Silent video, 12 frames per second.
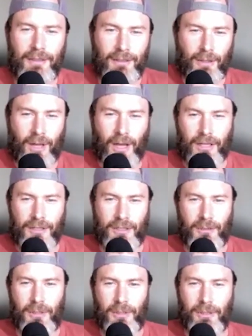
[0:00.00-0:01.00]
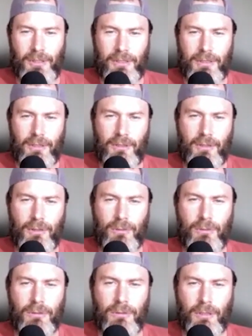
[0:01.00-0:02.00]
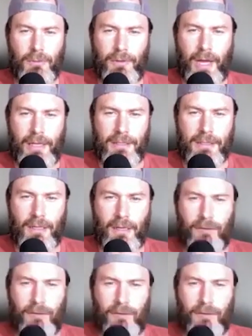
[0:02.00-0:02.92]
laws and abilities to do some of that stuff,